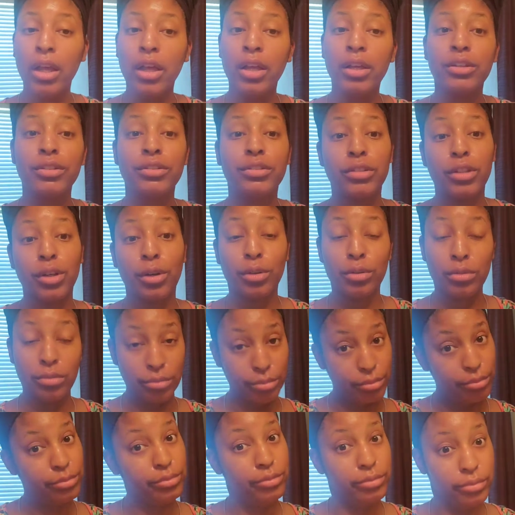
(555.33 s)
So
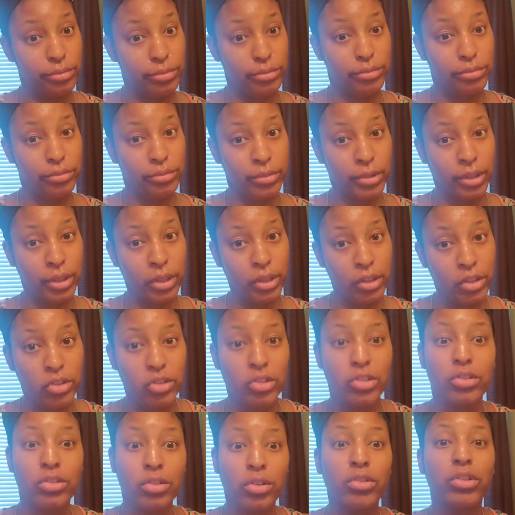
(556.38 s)

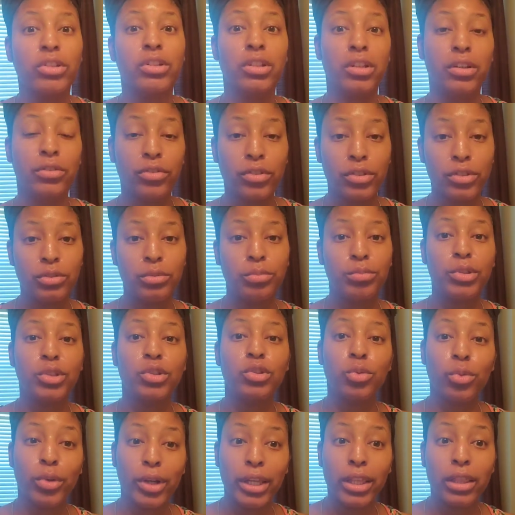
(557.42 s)
just know the difference
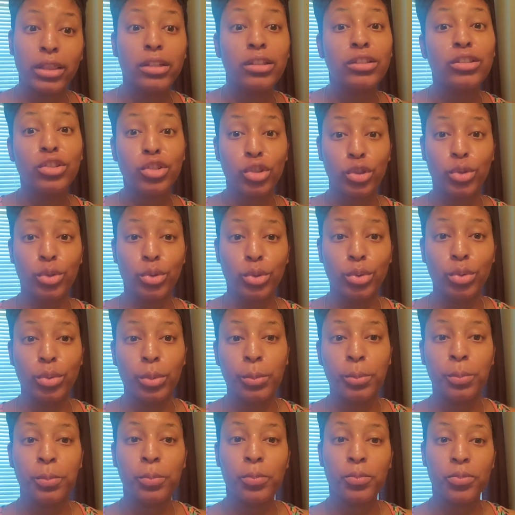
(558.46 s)
between the two.
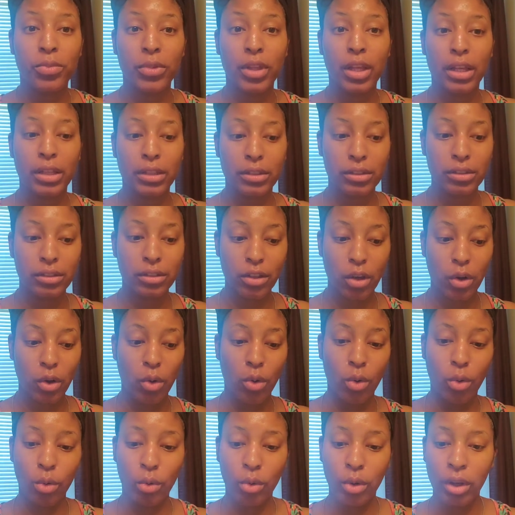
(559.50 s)

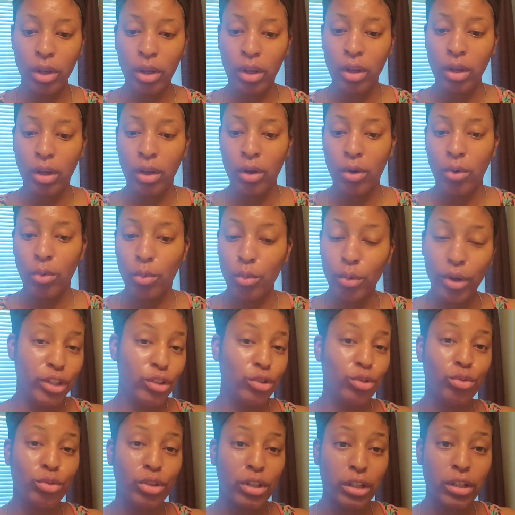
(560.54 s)
So when
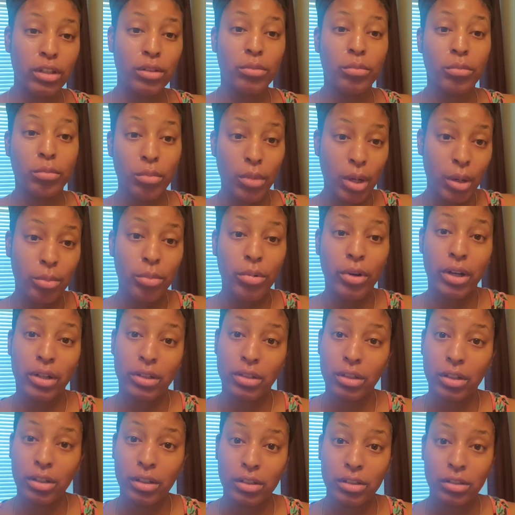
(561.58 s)
you get my
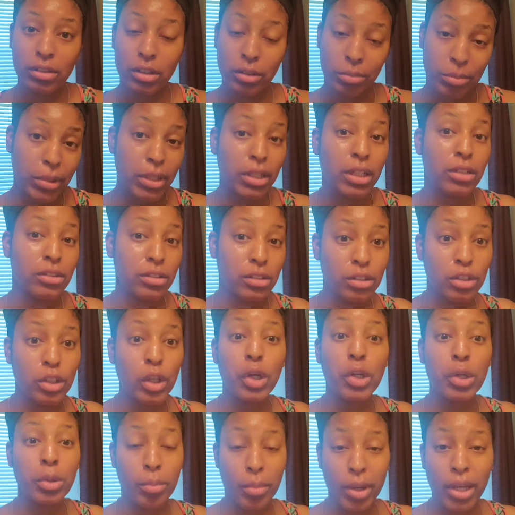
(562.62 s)
products, because it's
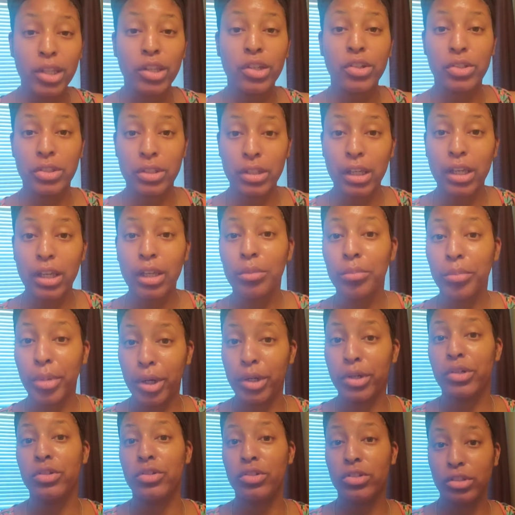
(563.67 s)
gonna make your skin
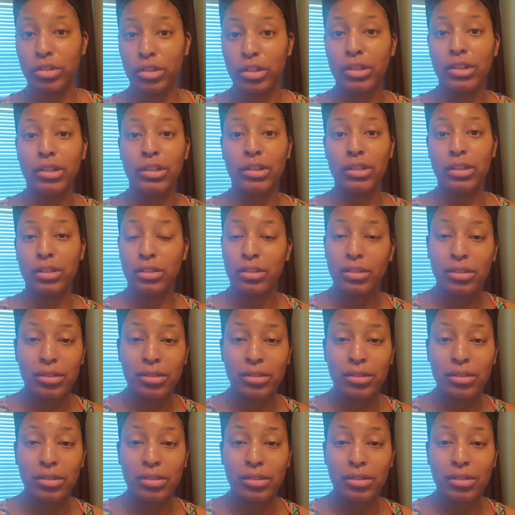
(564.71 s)
purge, it's gonna